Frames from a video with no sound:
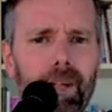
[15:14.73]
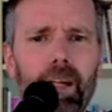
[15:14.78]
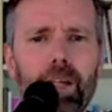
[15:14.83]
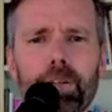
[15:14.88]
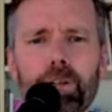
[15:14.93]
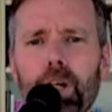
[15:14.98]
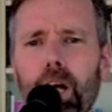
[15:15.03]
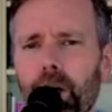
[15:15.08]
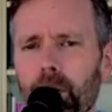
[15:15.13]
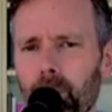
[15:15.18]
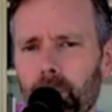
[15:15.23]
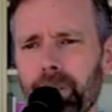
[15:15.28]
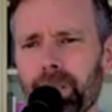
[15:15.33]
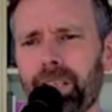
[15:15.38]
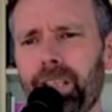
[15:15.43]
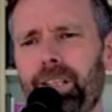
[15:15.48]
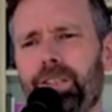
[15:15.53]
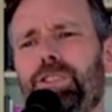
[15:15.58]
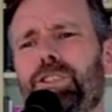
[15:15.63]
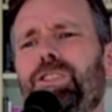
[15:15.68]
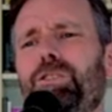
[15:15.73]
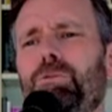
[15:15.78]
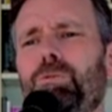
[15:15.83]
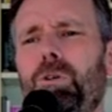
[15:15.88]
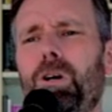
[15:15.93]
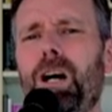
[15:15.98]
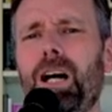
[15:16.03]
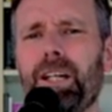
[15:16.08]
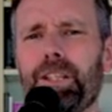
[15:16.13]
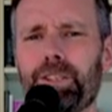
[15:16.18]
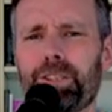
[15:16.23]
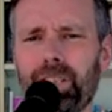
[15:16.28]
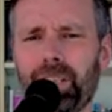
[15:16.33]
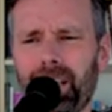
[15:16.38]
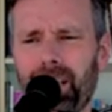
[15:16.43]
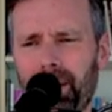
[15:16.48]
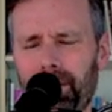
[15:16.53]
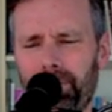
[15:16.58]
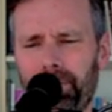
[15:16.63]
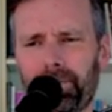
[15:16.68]
Not only does she rock, she
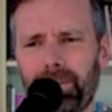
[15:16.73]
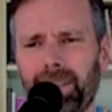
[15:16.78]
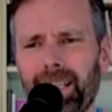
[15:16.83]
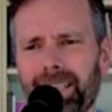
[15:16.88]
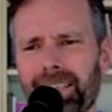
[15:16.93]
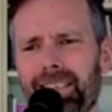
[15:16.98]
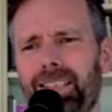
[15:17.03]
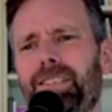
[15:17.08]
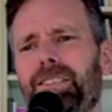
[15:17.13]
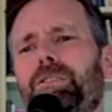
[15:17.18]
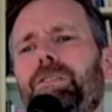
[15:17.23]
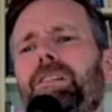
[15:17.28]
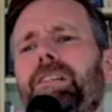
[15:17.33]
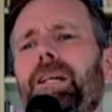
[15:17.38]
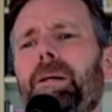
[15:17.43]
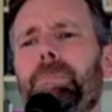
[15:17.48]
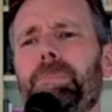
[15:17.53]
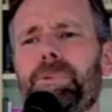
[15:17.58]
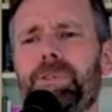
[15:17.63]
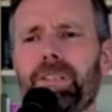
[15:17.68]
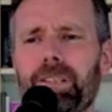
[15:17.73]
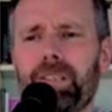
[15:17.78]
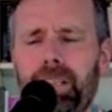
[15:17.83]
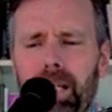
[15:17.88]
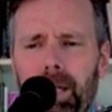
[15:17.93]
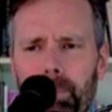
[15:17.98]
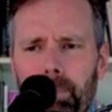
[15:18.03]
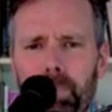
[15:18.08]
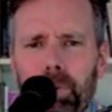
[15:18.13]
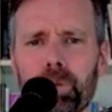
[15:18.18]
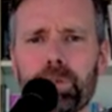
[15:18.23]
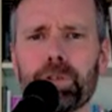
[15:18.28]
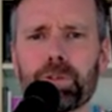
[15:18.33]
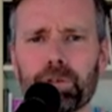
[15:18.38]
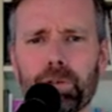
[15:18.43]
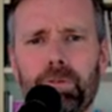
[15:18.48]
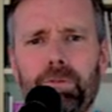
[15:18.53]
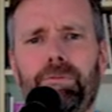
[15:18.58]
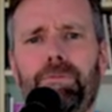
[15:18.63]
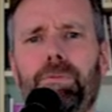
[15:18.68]
kind of flexes her hips and kind of pushes
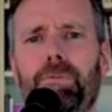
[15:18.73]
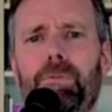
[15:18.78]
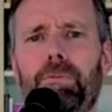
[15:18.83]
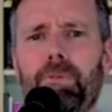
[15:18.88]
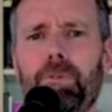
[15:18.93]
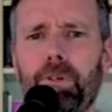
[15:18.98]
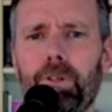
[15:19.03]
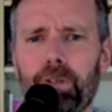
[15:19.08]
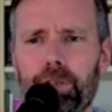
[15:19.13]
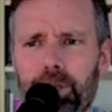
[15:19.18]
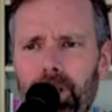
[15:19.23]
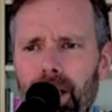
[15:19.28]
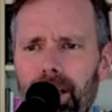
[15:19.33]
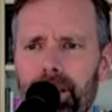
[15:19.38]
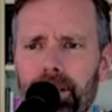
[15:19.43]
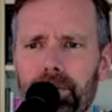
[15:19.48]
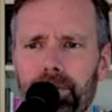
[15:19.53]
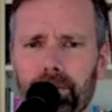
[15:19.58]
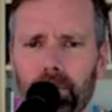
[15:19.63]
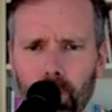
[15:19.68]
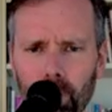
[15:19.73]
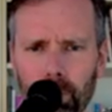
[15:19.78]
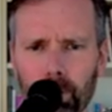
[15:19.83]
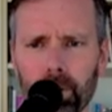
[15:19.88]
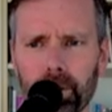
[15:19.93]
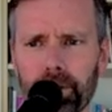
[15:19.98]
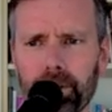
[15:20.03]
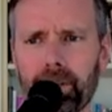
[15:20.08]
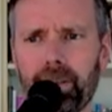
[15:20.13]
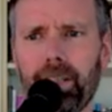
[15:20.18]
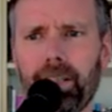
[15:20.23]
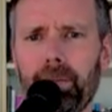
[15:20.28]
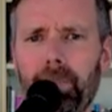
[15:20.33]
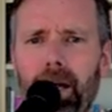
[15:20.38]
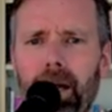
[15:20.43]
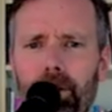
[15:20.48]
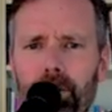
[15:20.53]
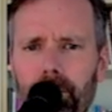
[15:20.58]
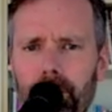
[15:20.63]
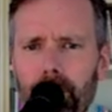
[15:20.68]
her chest forward in
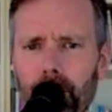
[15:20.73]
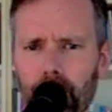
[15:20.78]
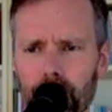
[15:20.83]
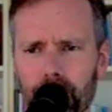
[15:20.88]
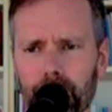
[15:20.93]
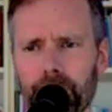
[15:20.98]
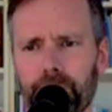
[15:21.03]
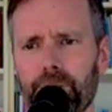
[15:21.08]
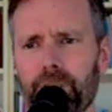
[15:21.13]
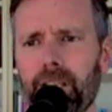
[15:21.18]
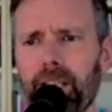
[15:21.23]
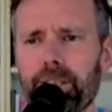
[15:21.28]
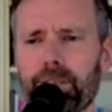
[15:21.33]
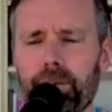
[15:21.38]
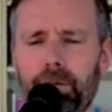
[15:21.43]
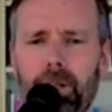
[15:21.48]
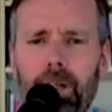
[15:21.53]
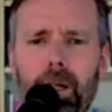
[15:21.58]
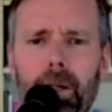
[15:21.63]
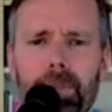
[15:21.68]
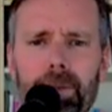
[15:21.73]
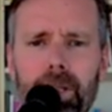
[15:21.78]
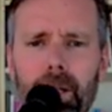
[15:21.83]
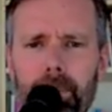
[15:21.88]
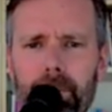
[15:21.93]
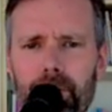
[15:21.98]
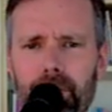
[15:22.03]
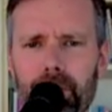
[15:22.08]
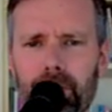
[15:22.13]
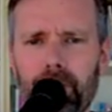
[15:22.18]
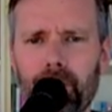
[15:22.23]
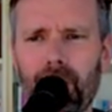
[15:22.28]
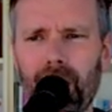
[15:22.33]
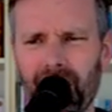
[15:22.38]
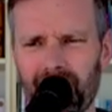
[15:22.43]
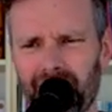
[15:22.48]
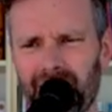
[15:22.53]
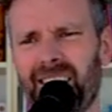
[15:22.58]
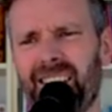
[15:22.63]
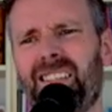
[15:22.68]
mountain pose when she takes her arms up. There's a
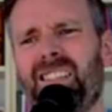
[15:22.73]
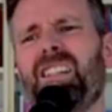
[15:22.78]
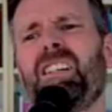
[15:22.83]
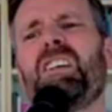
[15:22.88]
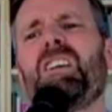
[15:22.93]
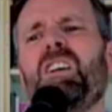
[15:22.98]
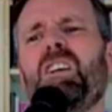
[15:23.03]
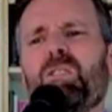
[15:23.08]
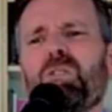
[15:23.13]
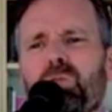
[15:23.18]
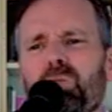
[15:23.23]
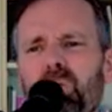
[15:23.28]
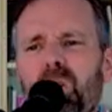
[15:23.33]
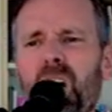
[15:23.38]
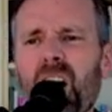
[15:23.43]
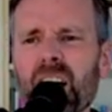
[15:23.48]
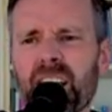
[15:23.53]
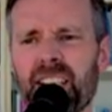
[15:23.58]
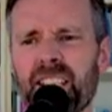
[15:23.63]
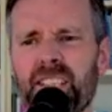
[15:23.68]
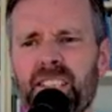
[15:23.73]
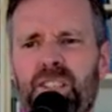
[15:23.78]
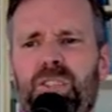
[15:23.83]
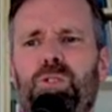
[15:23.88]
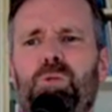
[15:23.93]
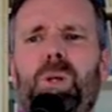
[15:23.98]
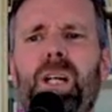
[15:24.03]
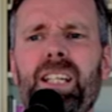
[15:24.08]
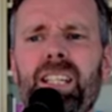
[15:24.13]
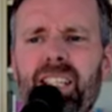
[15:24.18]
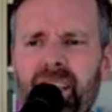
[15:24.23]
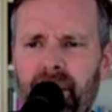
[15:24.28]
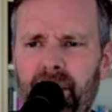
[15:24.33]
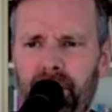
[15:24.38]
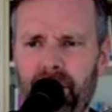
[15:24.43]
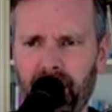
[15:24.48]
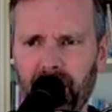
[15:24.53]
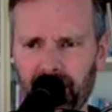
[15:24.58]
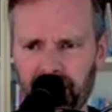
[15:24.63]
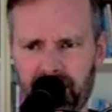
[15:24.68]
lot of like rocky, swayy
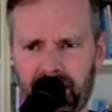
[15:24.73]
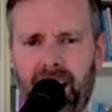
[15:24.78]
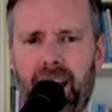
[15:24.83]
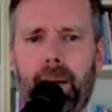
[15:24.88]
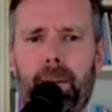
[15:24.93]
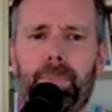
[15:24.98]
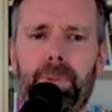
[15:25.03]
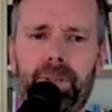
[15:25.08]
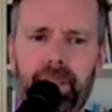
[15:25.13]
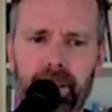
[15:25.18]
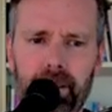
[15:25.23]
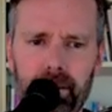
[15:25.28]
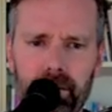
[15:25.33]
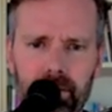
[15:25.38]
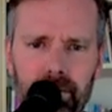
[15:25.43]
things happening.